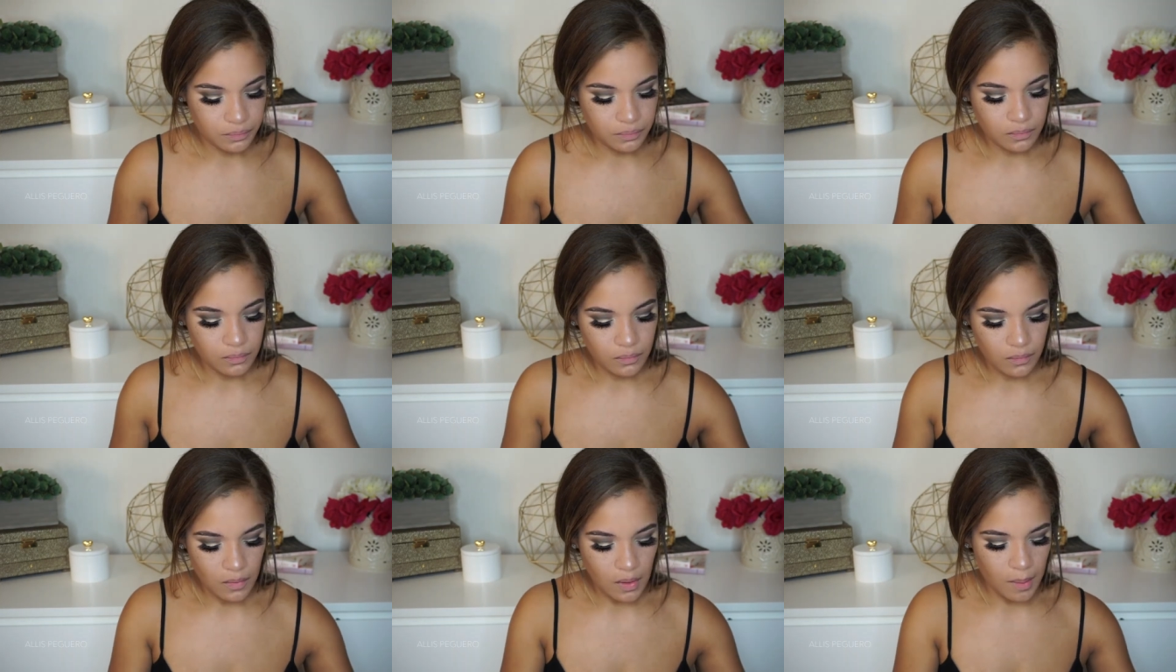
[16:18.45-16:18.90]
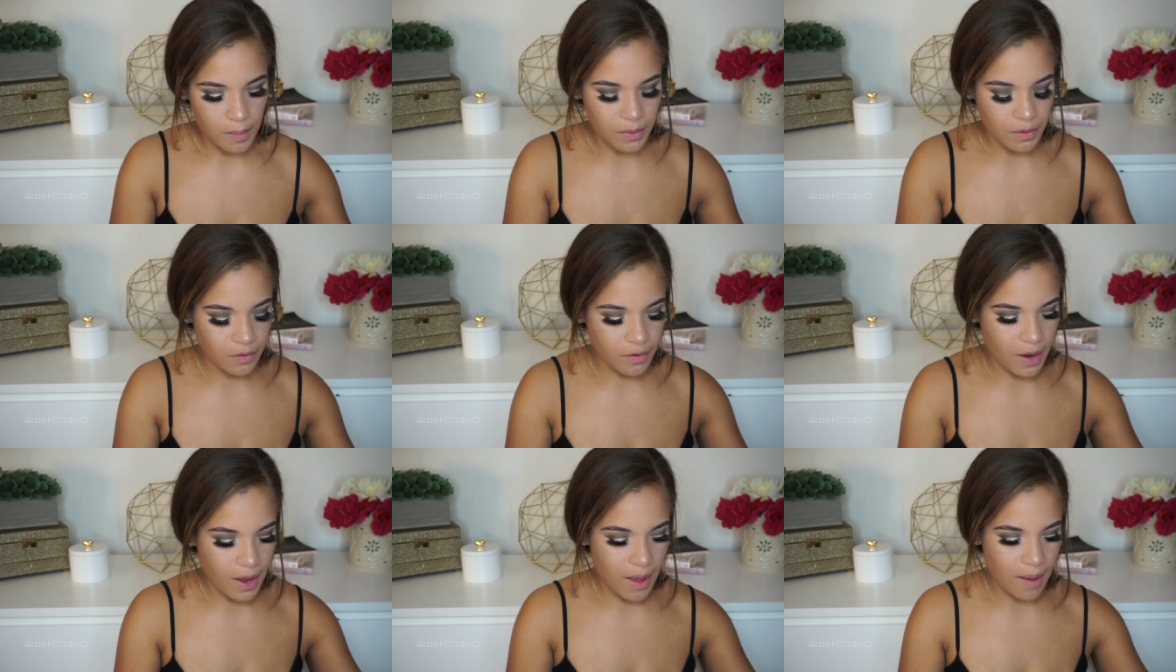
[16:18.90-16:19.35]
I'm
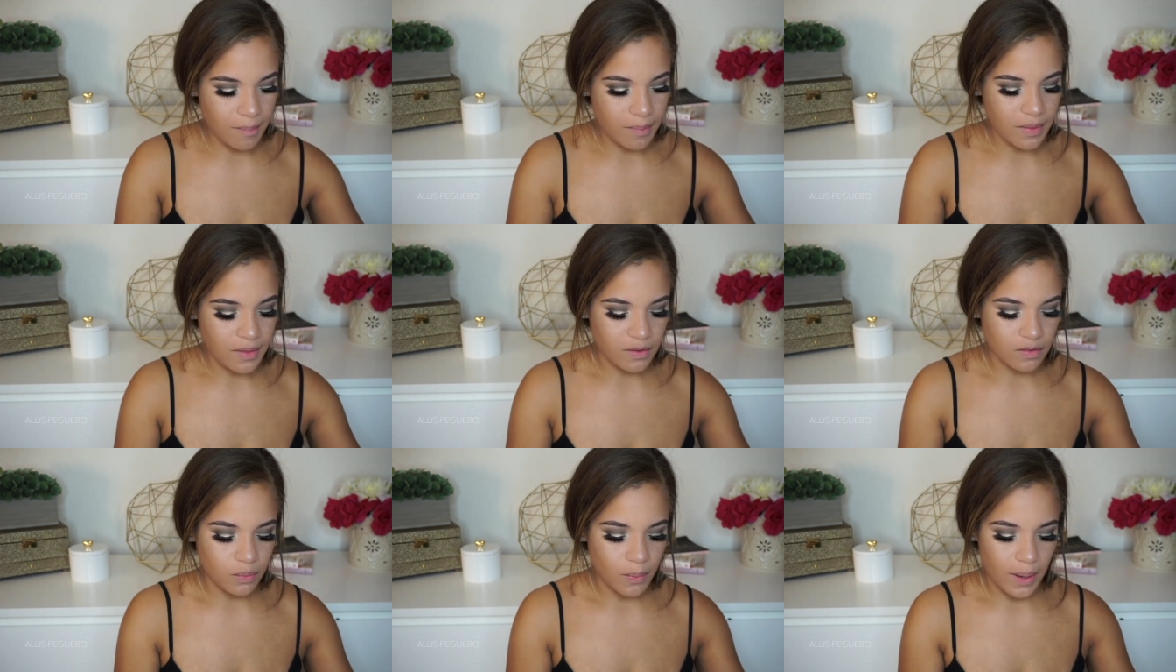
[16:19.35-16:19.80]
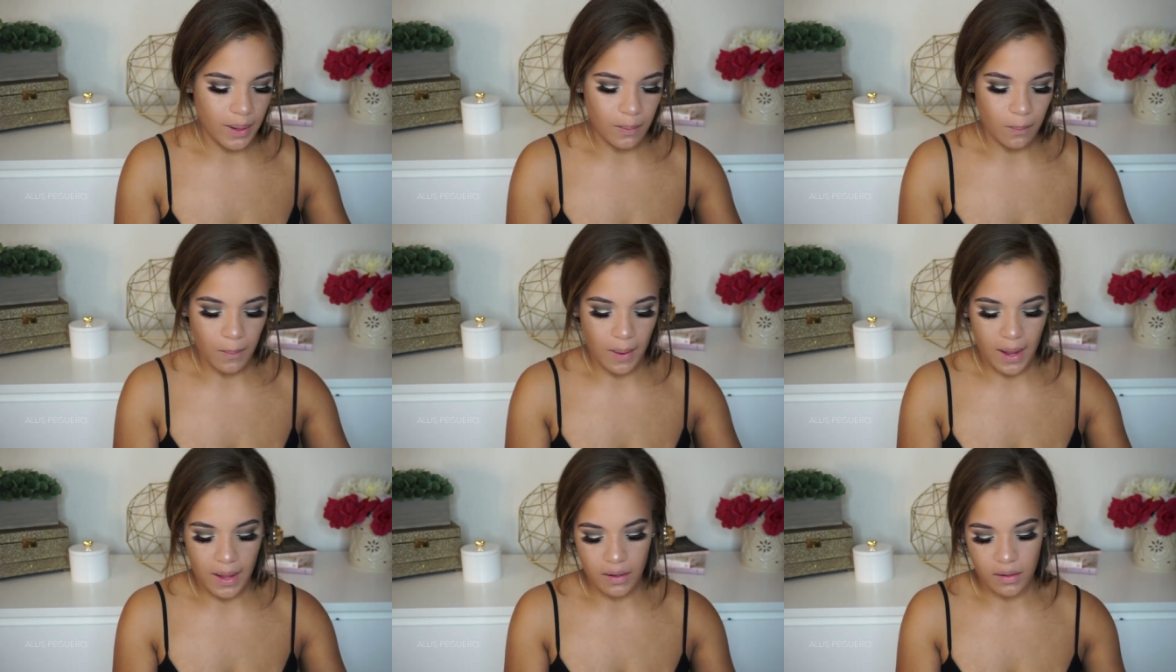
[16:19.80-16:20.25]
gonna grab this Wet
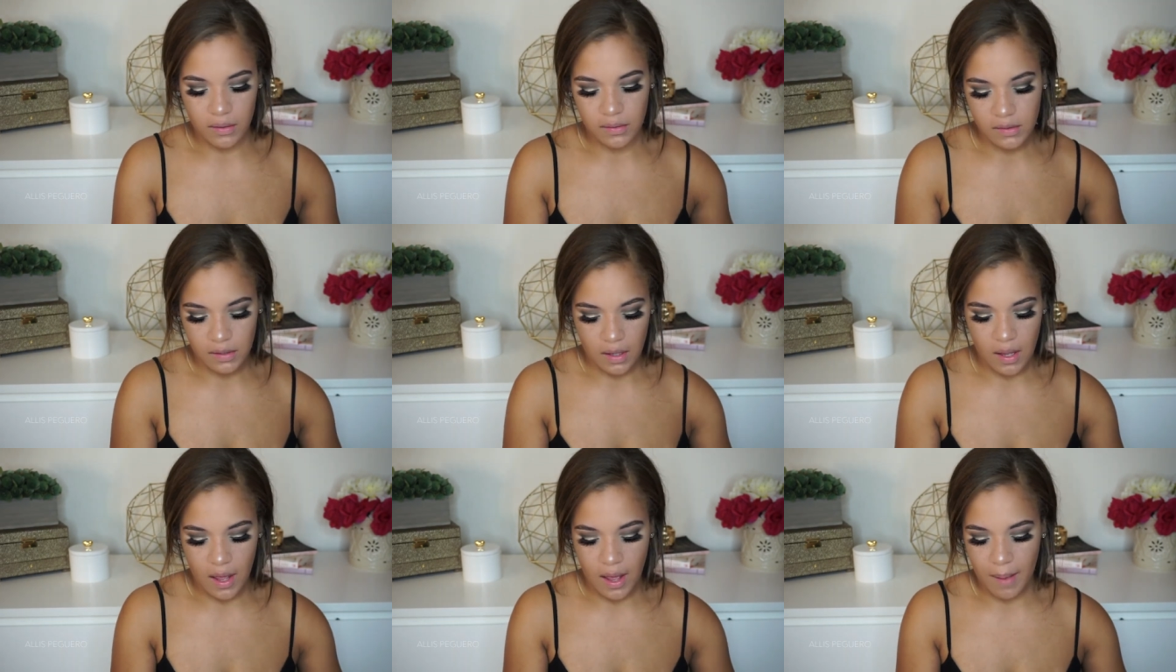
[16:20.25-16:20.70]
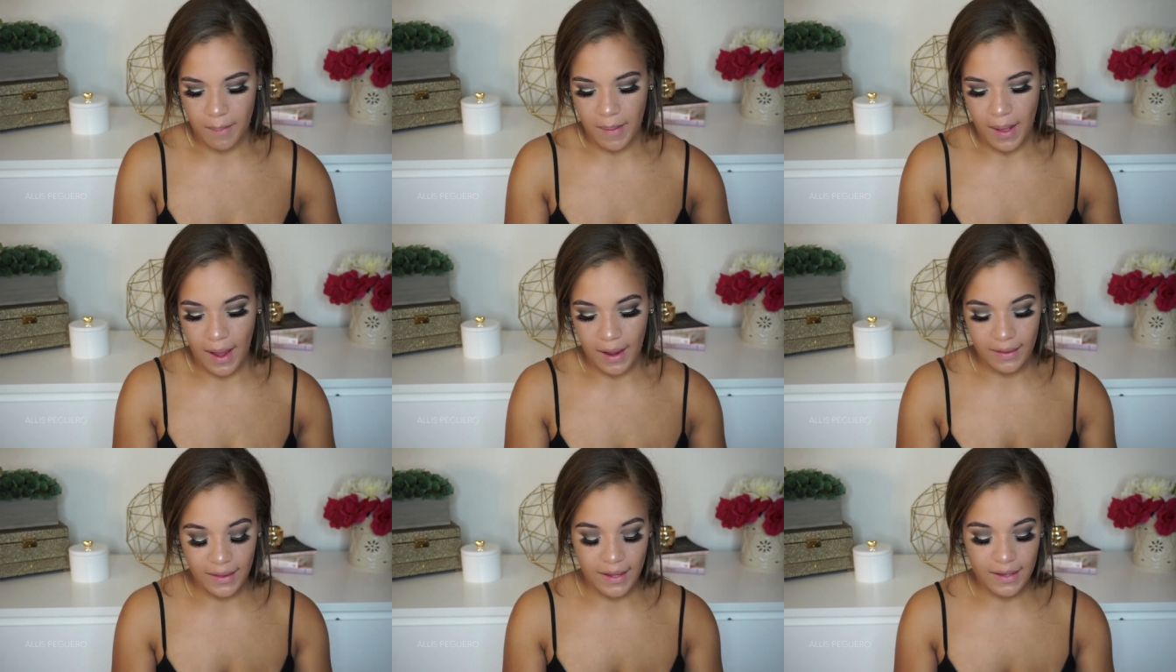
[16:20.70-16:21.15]
n Wild um,
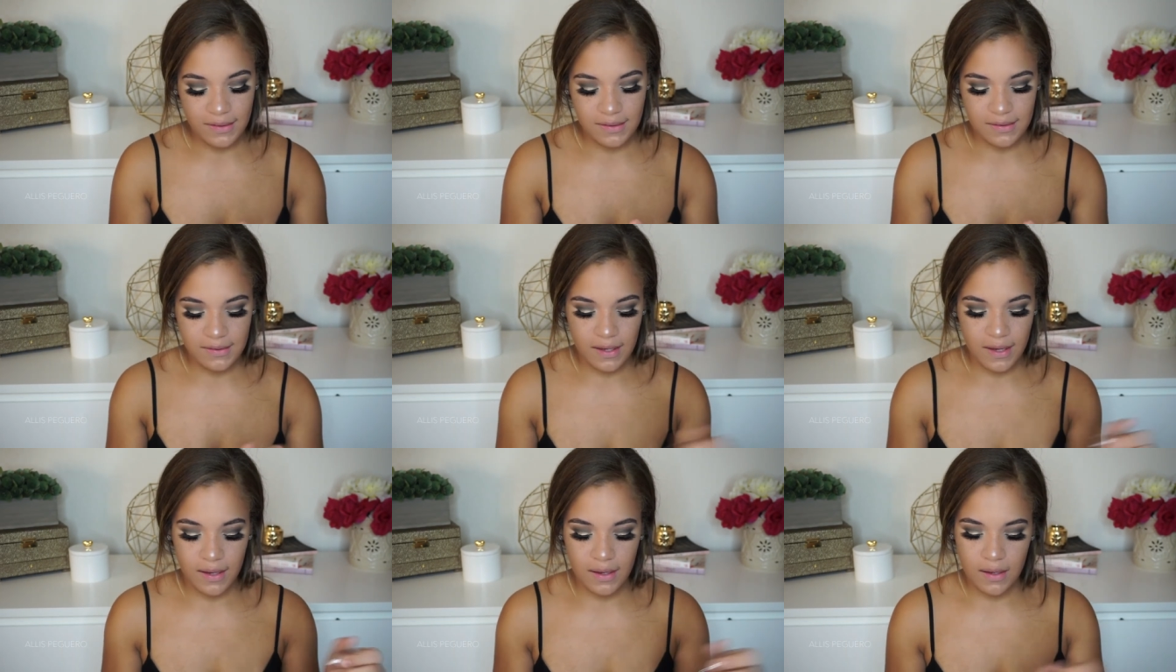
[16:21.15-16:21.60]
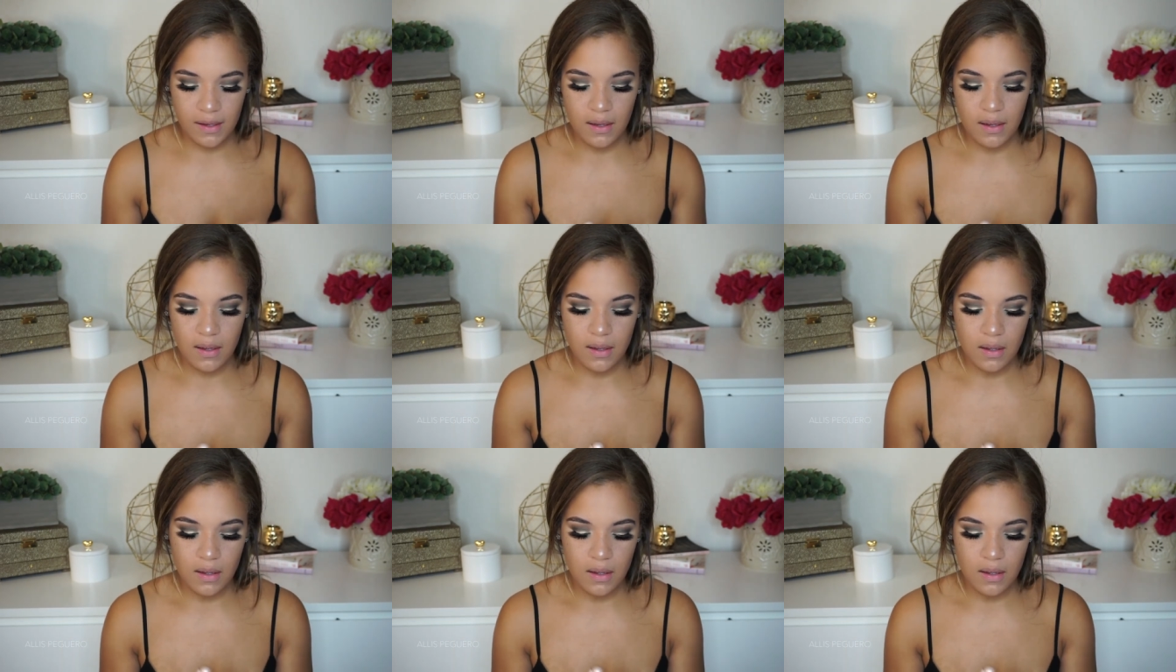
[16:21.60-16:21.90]
highlight stick.